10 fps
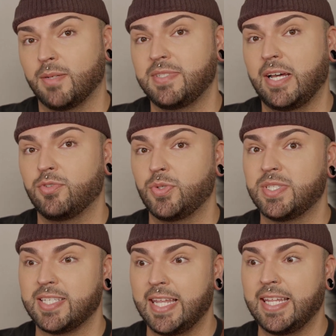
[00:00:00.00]
comes down to
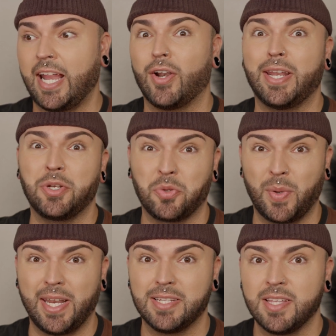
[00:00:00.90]
skincare
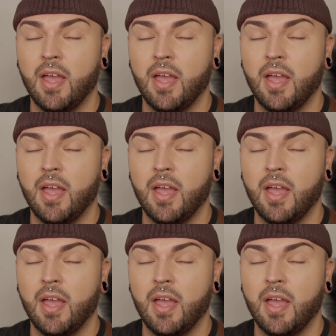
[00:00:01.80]
ingredients.